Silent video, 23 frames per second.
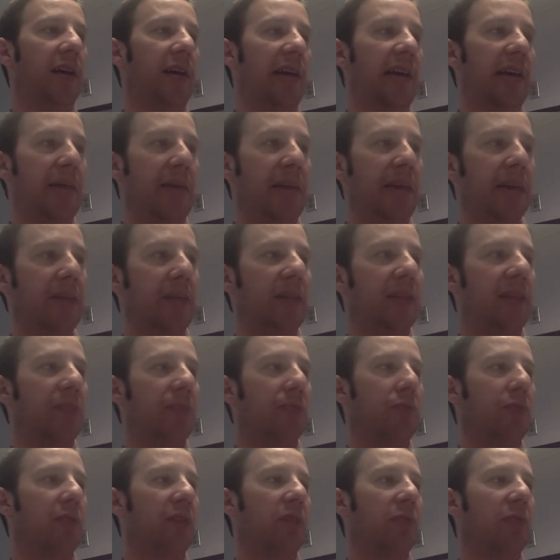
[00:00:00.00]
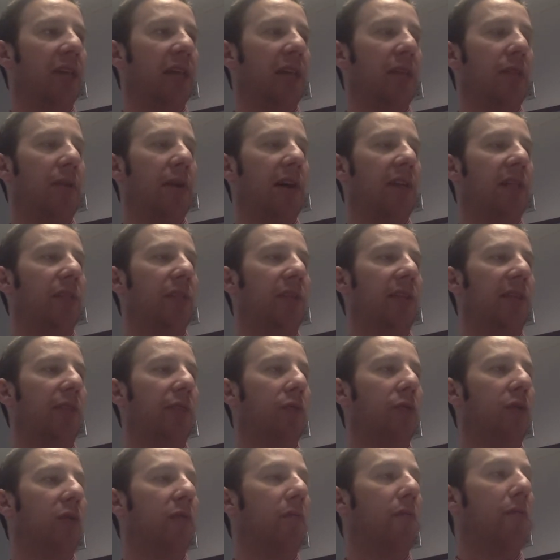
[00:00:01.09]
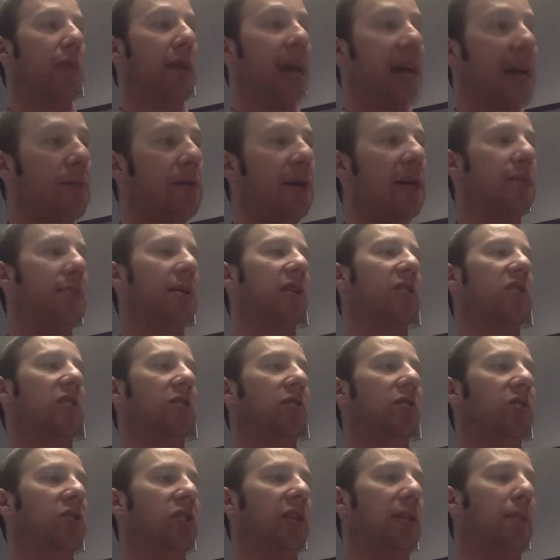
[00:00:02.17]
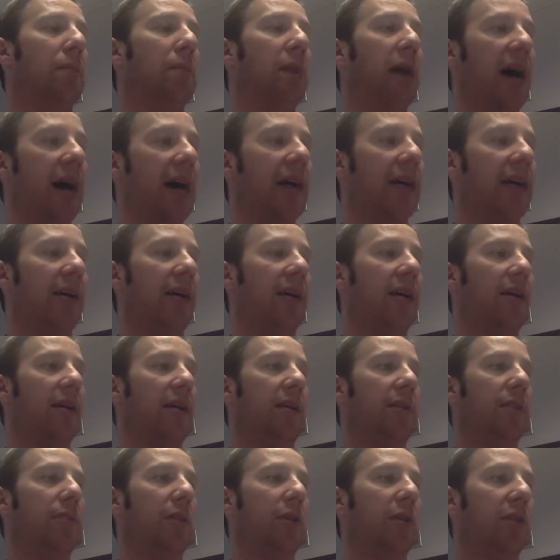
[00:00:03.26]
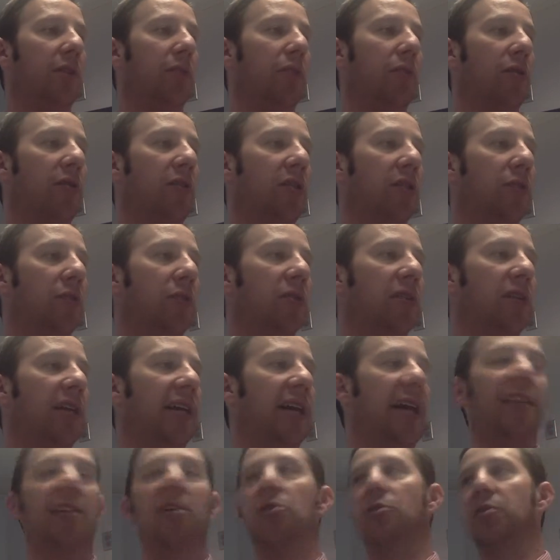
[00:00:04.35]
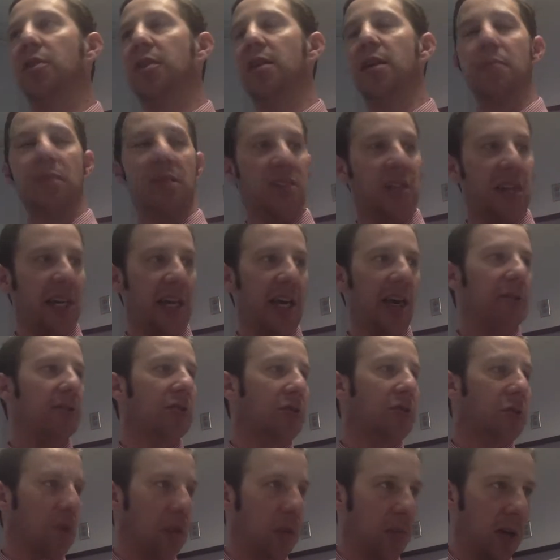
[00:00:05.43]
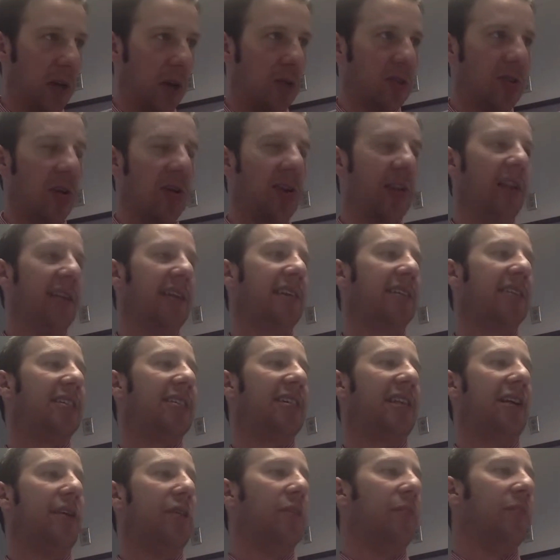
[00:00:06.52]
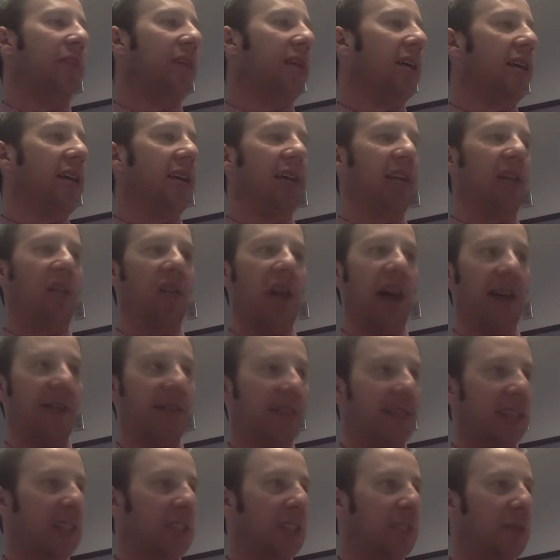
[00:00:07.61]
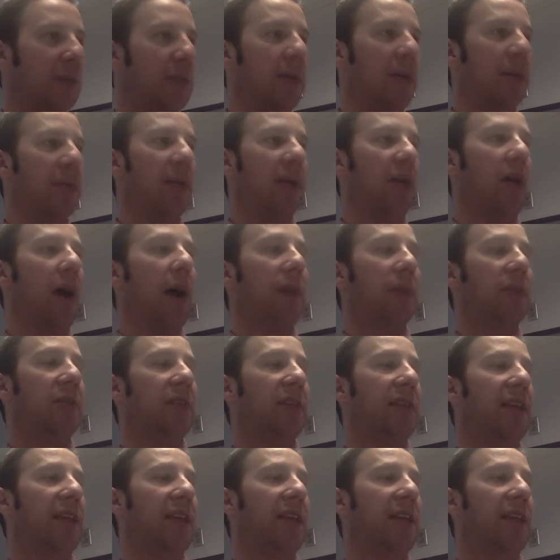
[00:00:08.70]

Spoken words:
keeping inmates in prison without the possibility of parole may be a better solution, but both approaches present ethical dilemmas. And it goes on to list, life sentences may be a better option than